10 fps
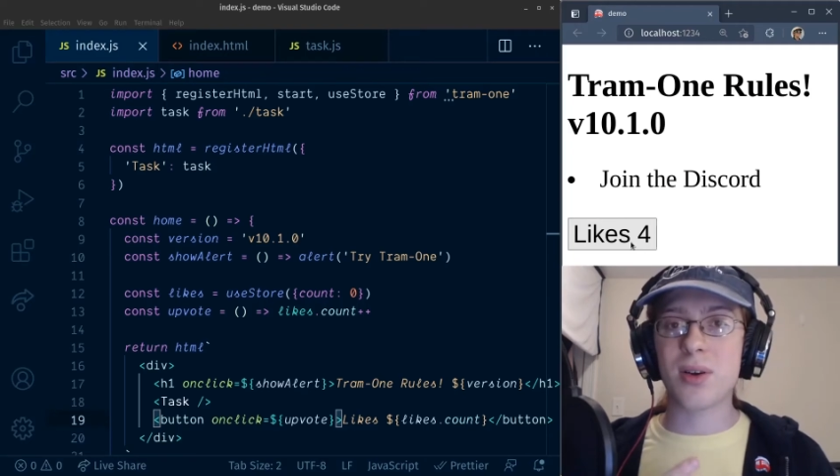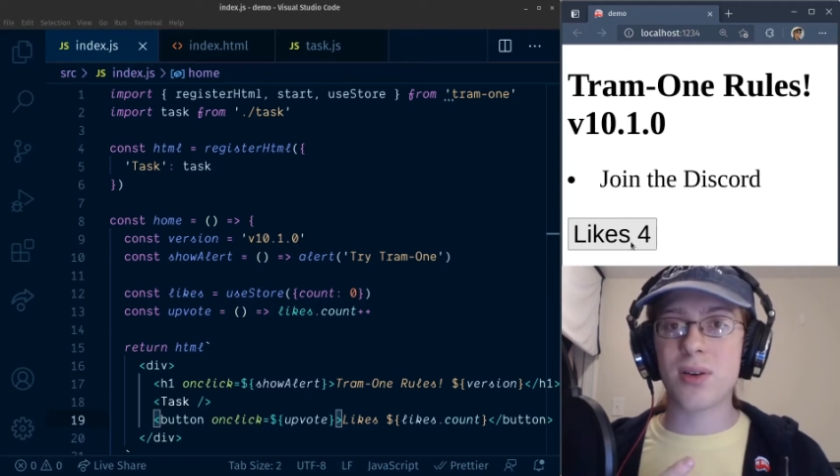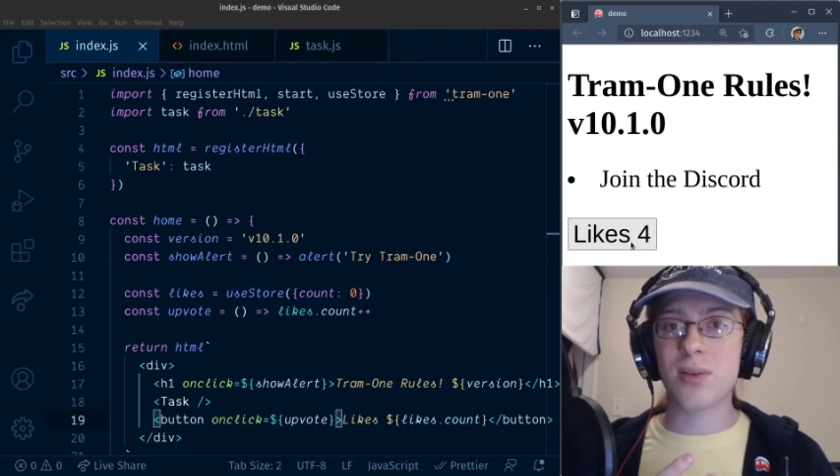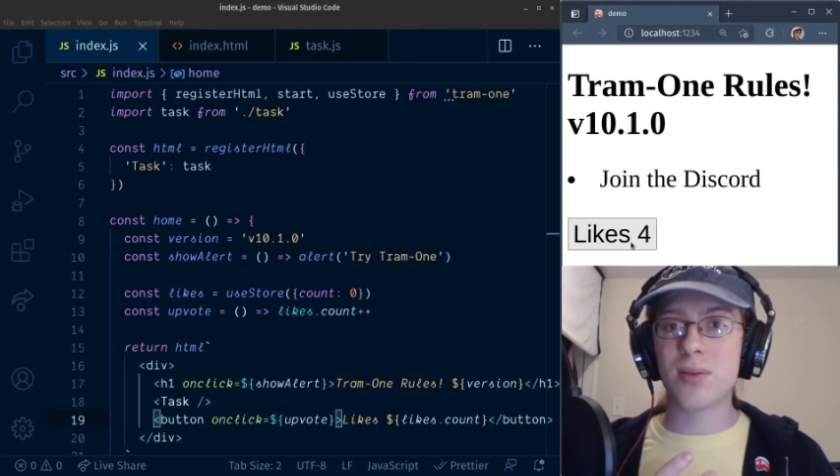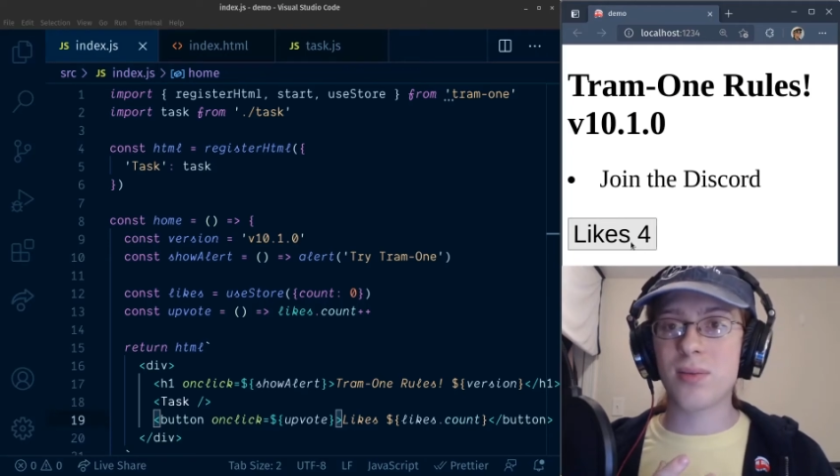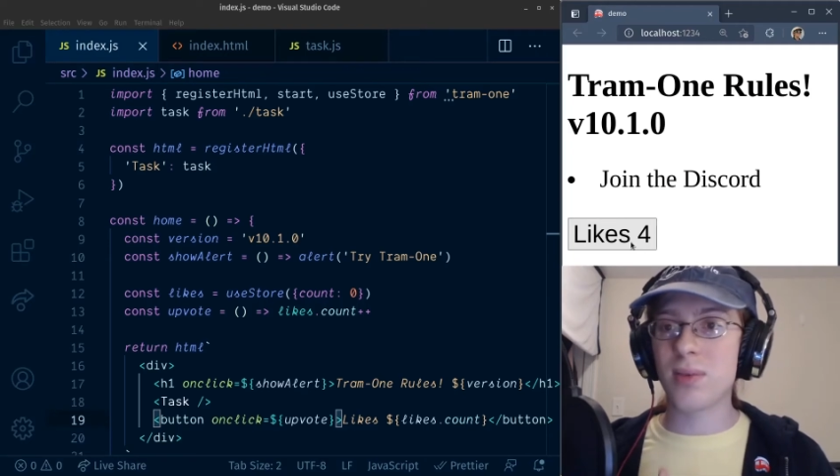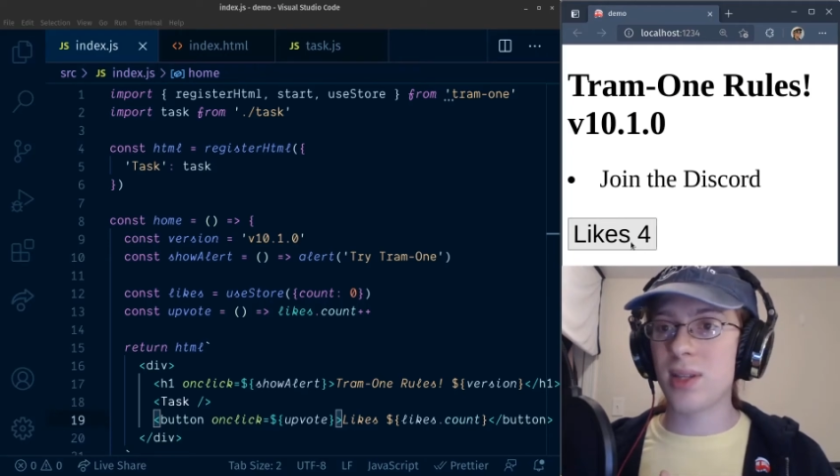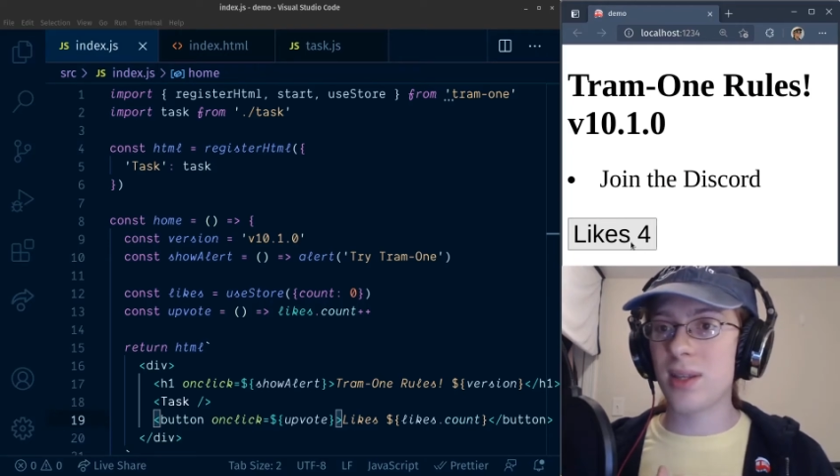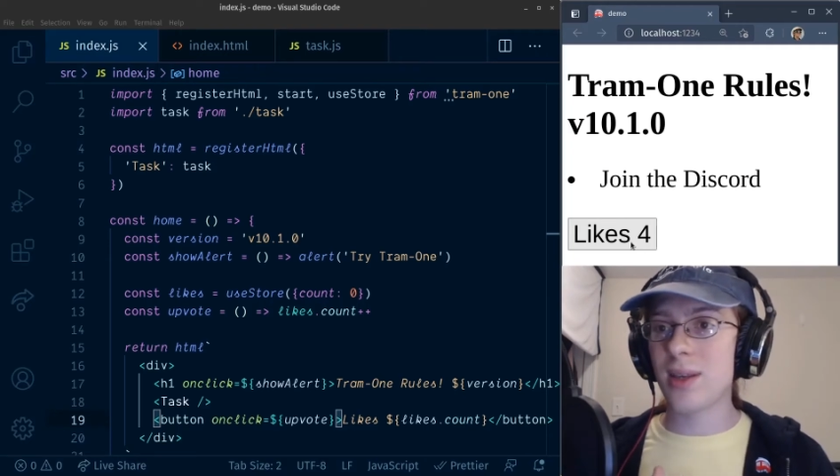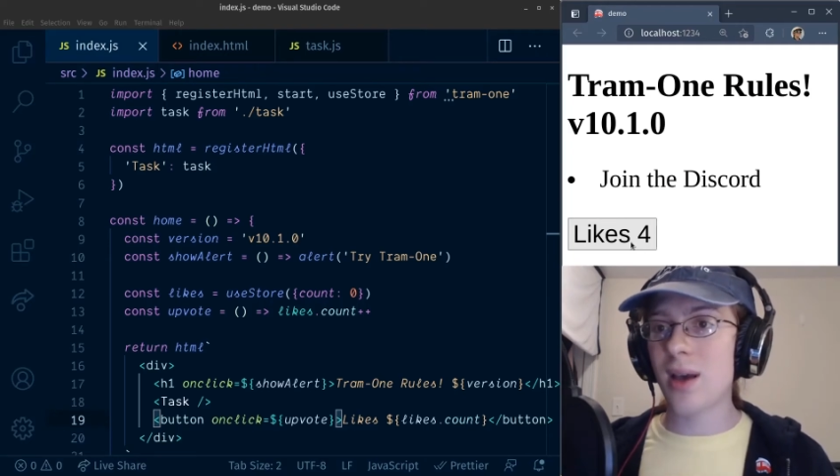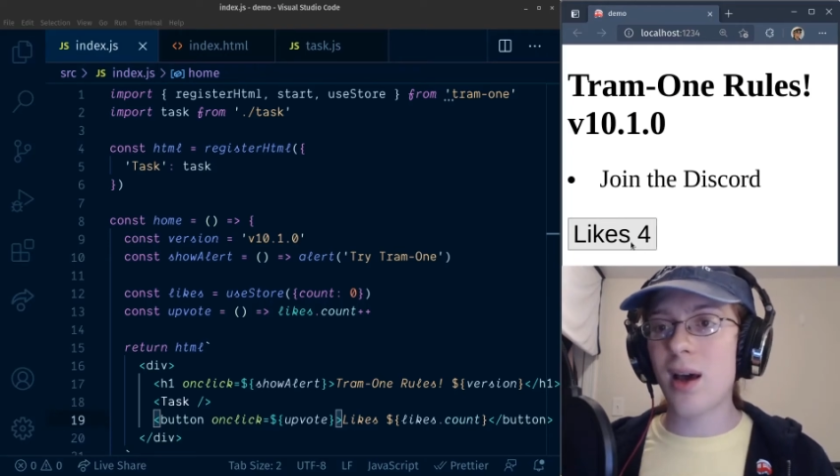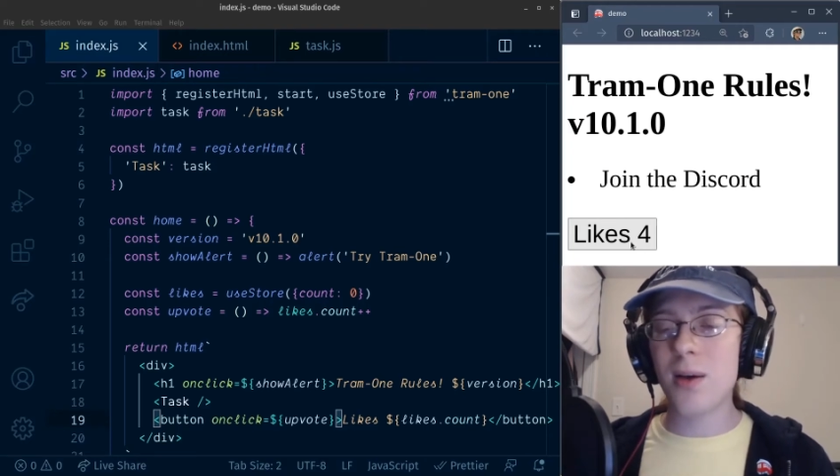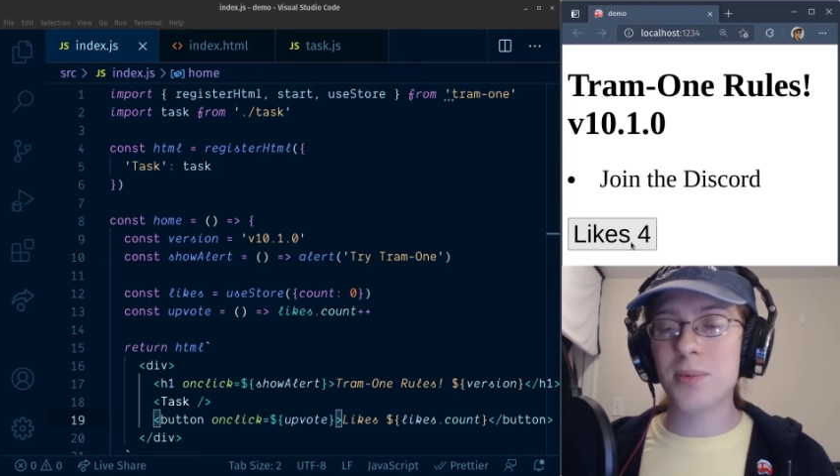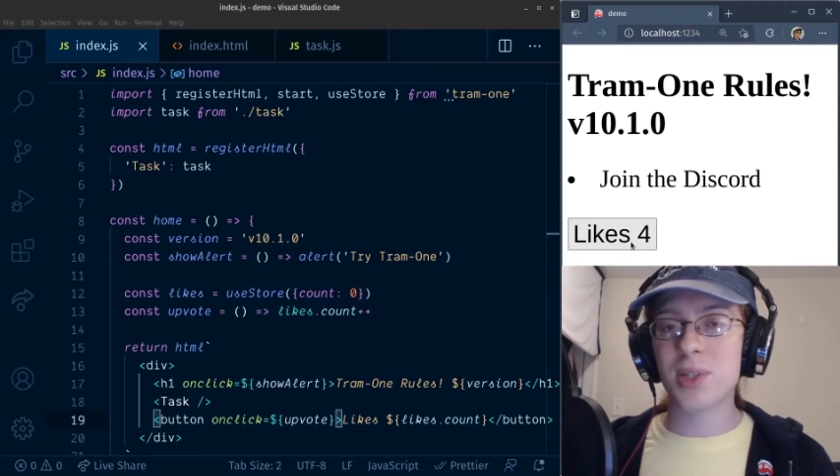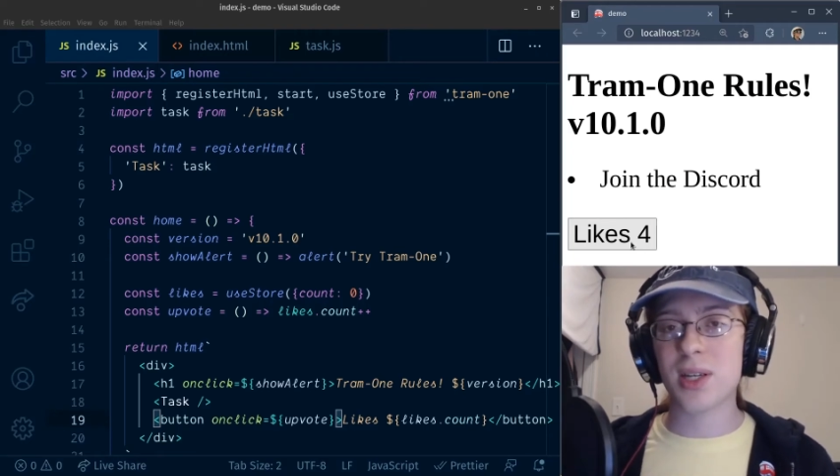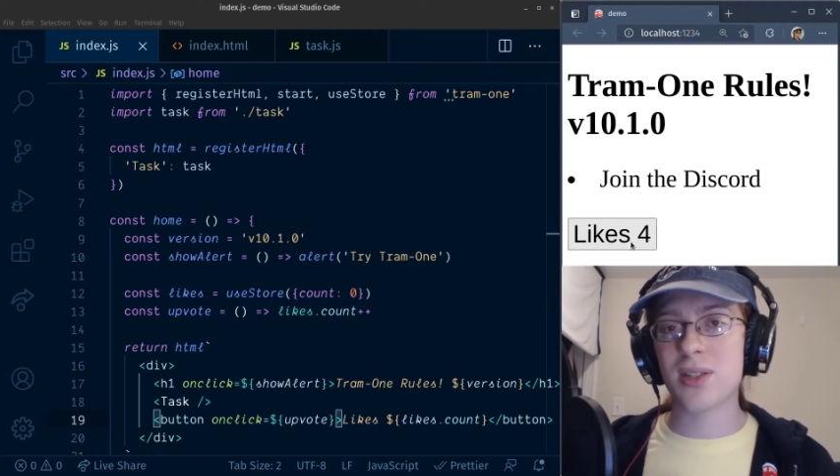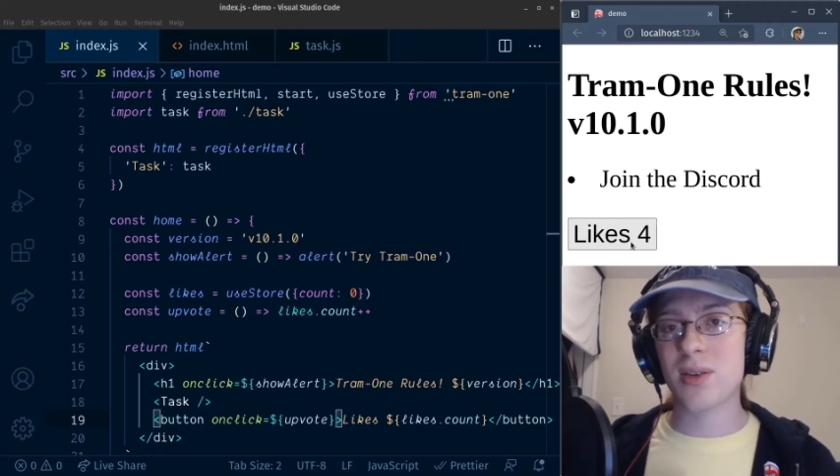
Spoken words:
aren't really objects,